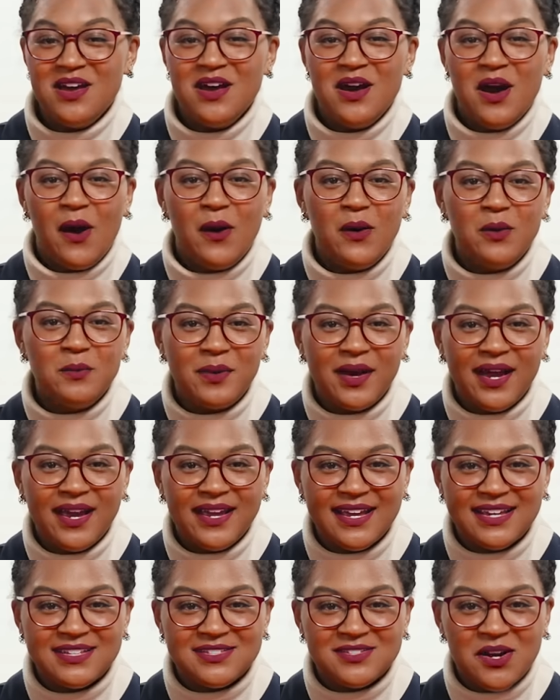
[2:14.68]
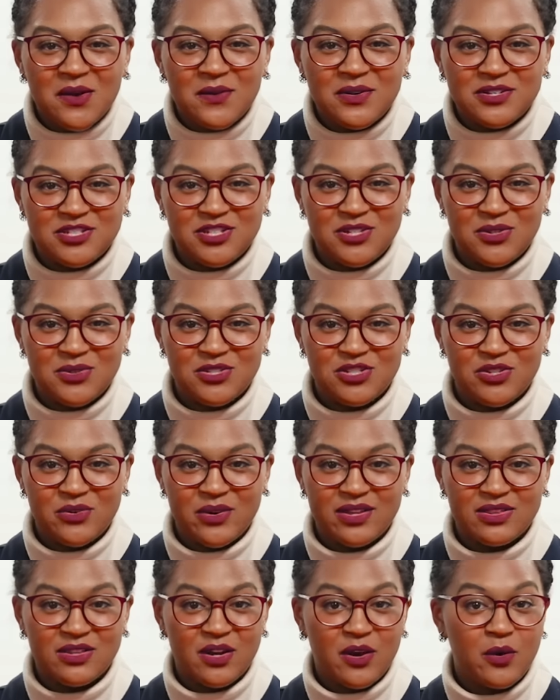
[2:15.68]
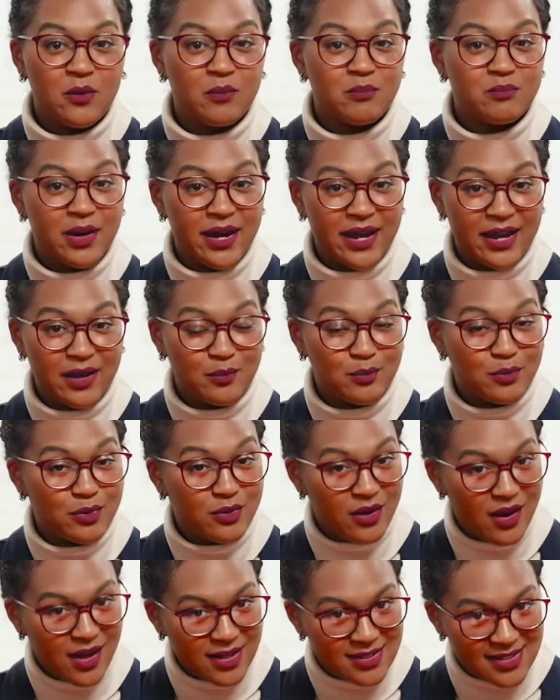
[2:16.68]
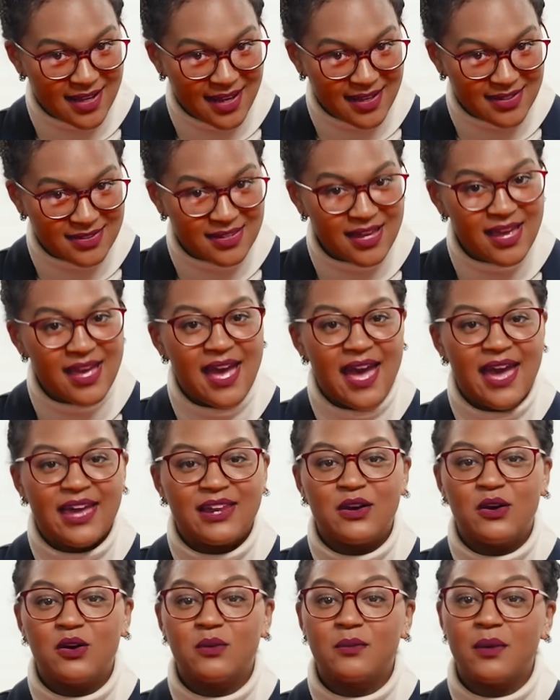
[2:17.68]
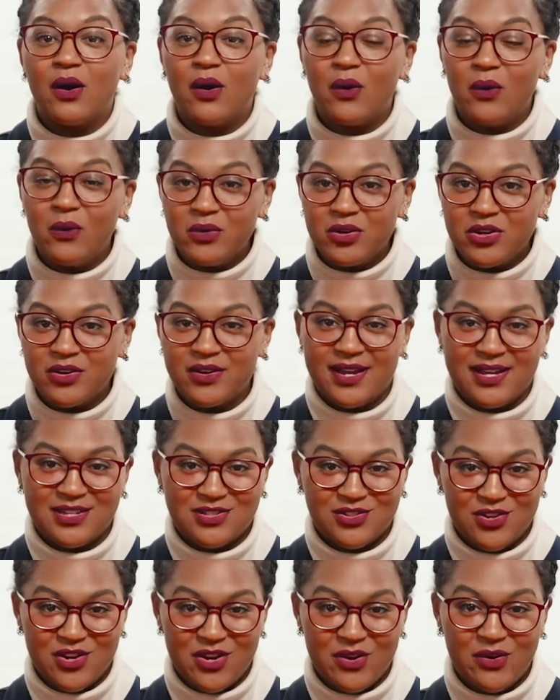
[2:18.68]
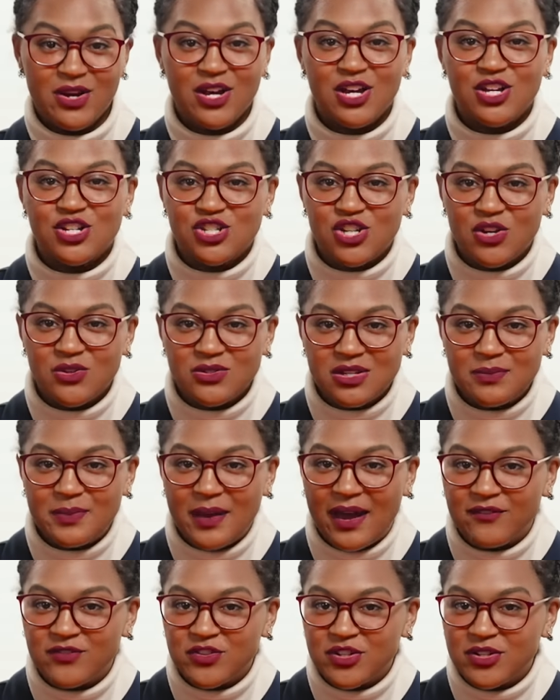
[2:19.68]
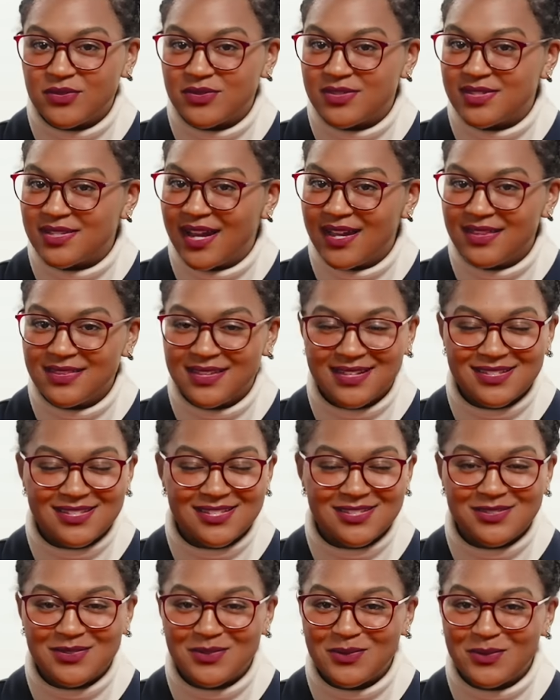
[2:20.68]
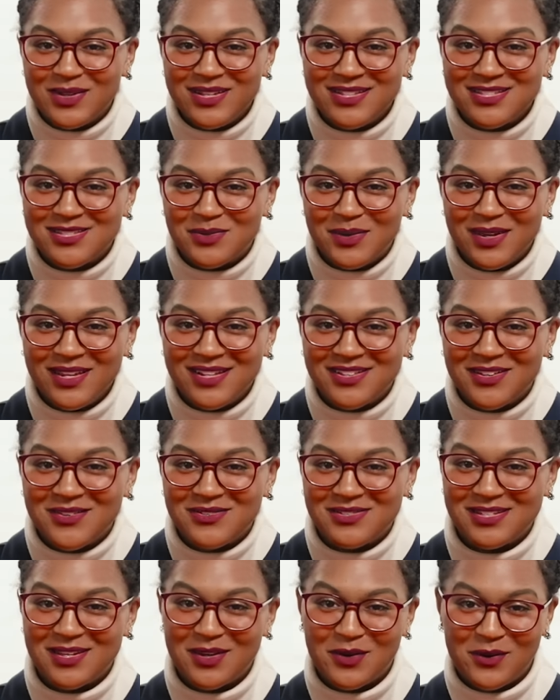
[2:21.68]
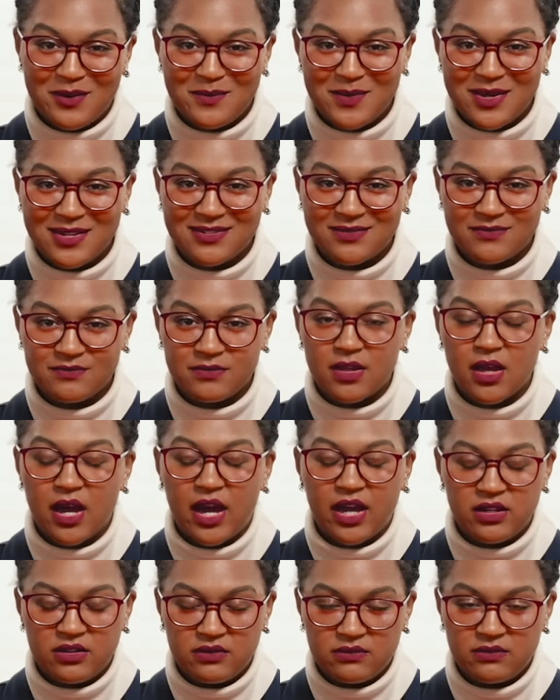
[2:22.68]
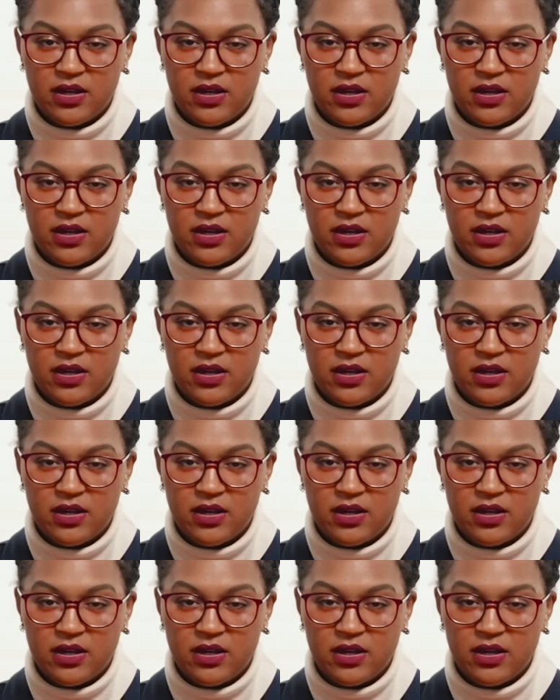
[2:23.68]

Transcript: Home buying escrow is used during the home buying process, and homeowner escrow shows up after you sign that sweet, sweet closing agreement. I know.